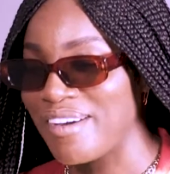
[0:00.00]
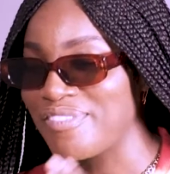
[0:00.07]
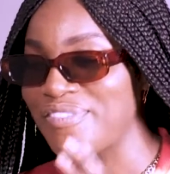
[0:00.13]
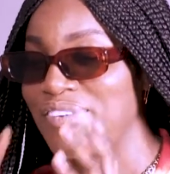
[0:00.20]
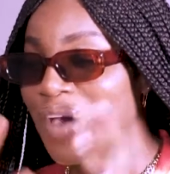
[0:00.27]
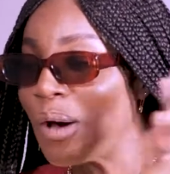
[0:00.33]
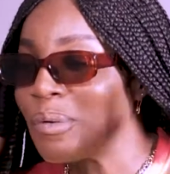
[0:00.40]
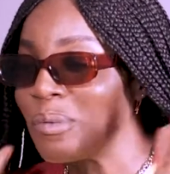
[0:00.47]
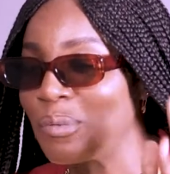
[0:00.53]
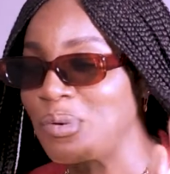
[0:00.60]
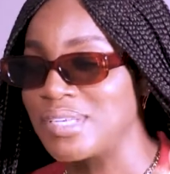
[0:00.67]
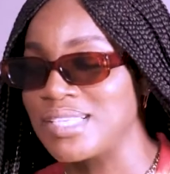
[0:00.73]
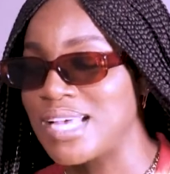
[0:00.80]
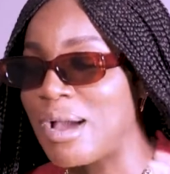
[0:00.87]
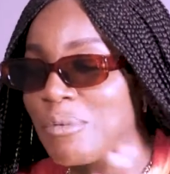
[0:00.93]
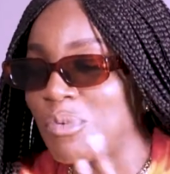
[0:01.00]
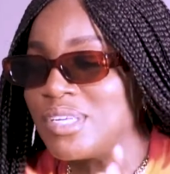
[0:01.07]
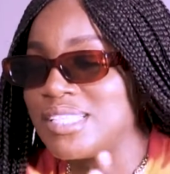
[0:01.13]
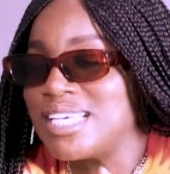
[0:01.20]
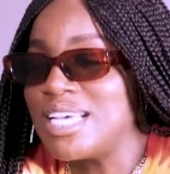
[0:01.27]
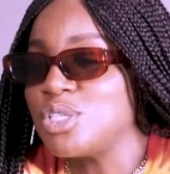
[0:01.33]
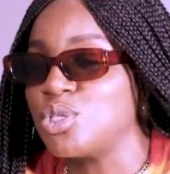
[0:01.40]
felt was I
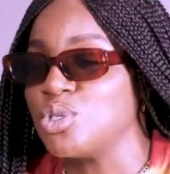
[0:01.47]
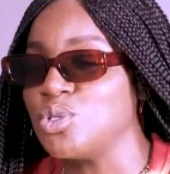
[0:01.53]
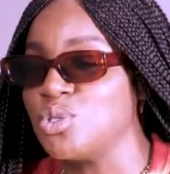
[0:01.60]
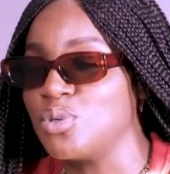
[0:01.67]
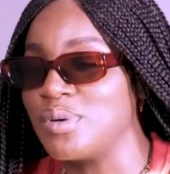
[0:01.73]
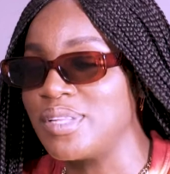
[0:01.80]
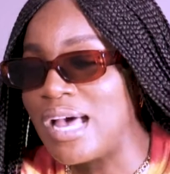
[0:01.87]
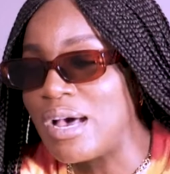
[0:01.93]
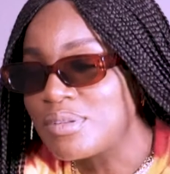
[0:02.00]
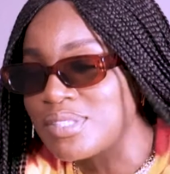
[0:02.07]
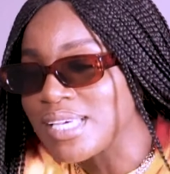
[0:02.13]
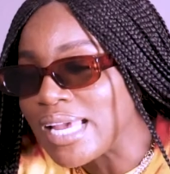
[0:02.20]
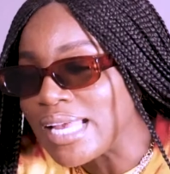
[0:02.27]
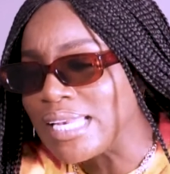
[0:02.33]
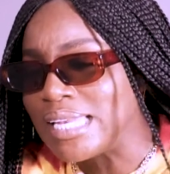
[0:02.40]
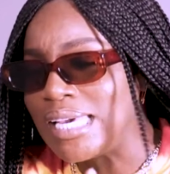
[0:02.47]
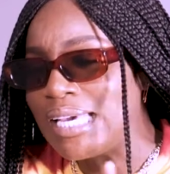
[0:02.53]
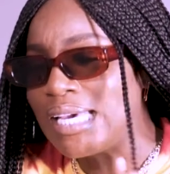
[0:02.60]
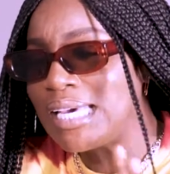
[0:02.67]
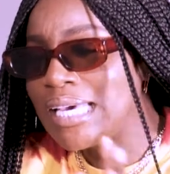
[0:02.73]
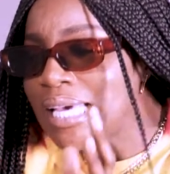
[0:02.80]
wanted to do without any,